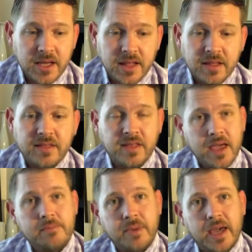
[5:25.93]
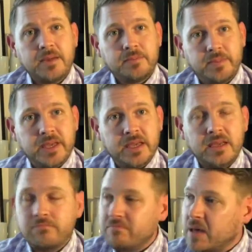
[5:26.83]
that they might
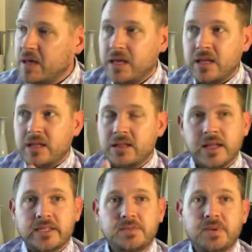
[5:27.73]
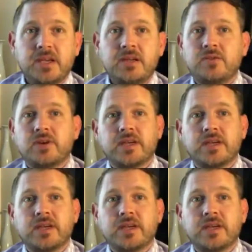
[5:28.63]
be lesbian or